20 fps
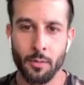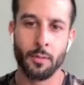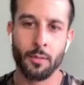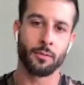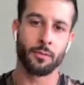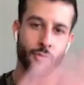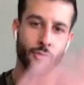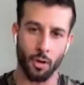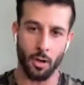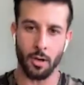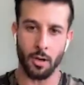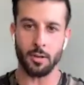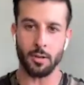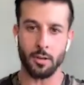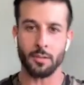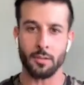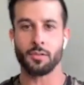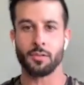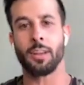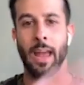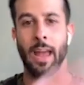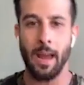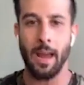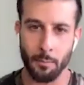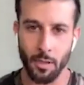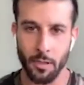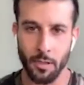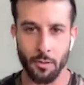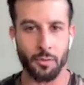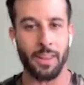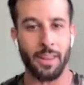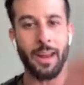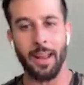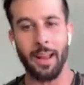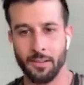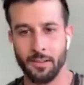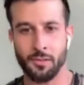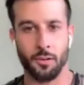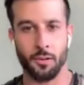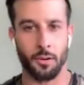Drugs or gambling or that
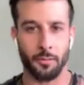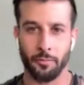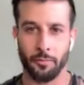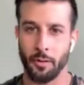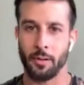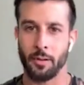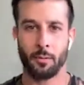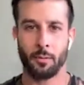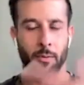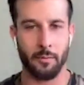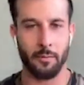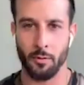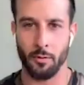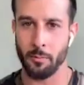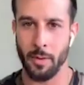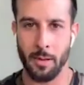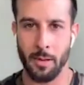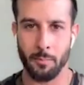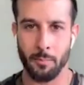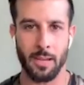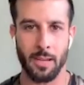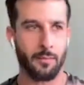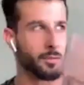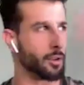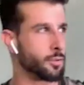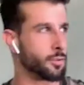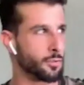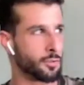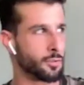ex girlfriend or whatever it may be, even though you right.